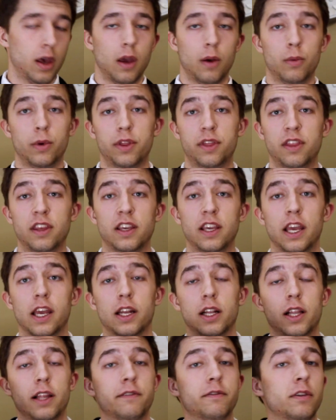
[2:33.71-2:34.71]
With the
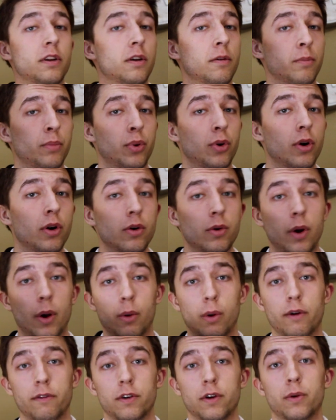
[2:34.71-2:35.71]
GAN 11M Pro,
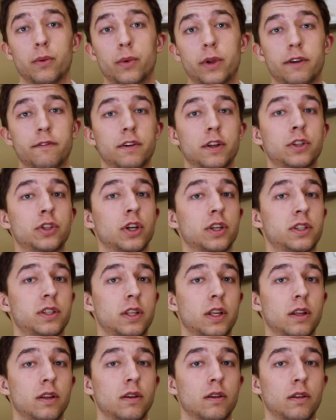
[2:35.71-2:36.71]
however, we have
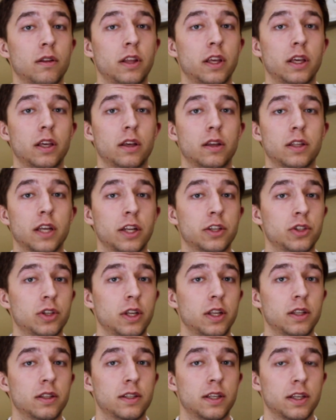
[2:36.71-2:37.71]
adjusted the
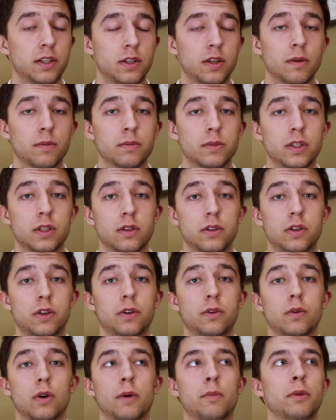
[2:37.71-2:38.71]
tensioning systems
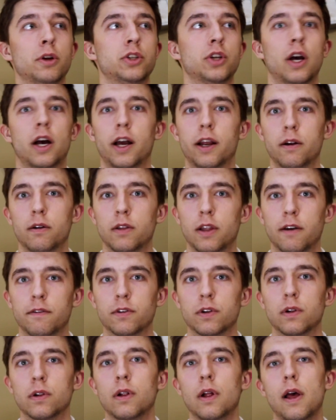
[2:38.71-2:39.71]
to a much higher
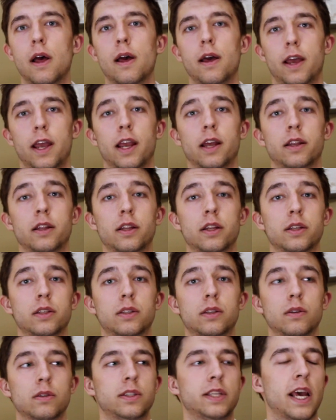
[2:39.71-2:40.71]
level, and it
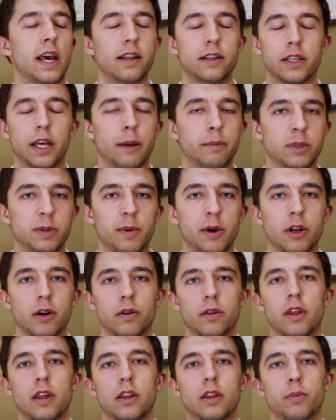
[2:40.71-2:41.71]
is 10 times
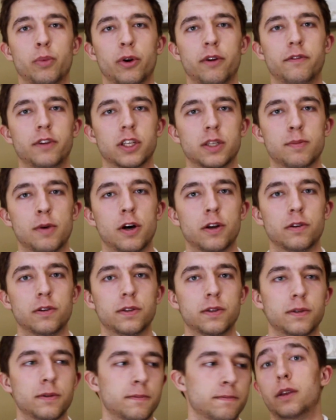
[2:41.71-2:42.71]
better than the previous
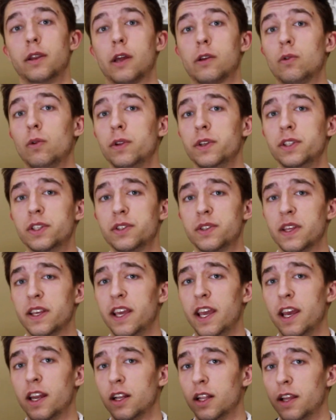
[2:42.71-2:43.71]
models. Not only does the
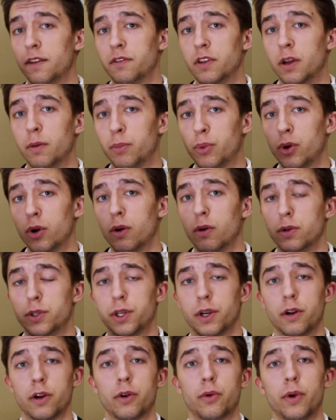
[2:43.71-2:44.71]
GAN 11M Pro
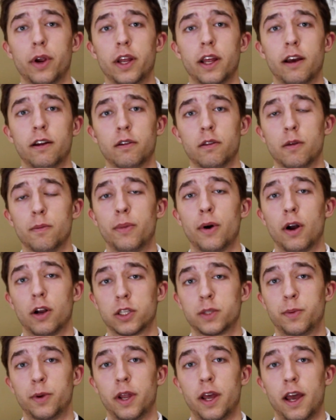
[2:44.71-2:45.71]
turn great out of the
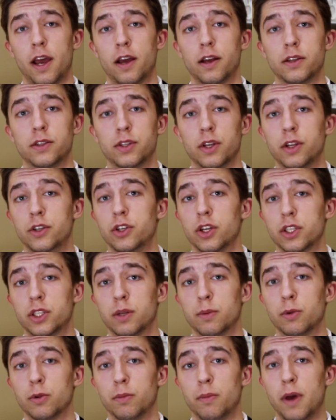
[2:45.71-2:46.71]
box, but it has
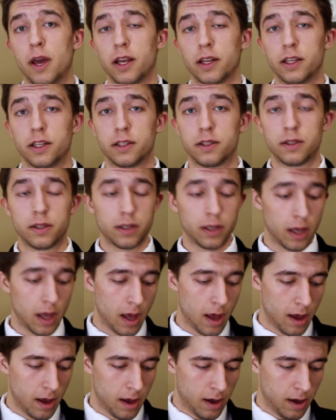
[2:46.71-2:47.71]
adjustable magnets.
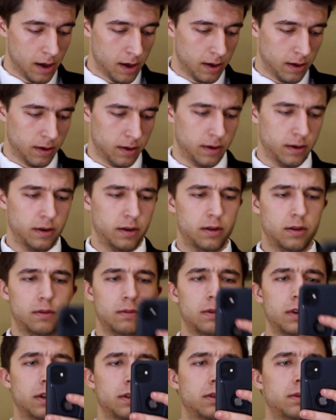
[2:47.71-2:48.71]

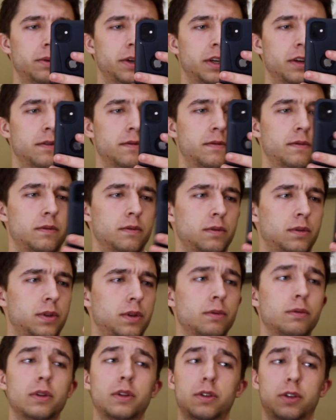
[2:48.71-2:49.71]
What else do we have?
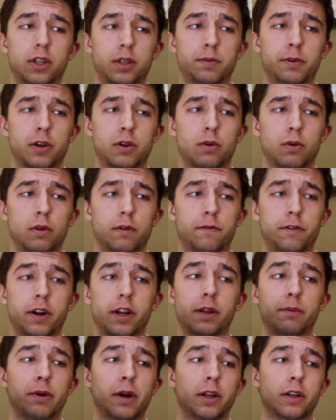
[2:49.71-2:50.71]
Dual adjustment core for
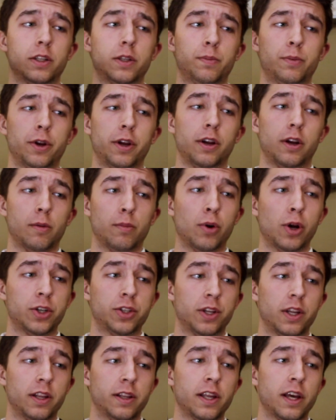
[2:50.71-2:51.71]
independent spring,
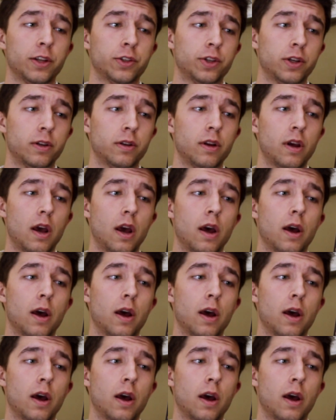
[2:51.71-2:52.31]
compression, and tension.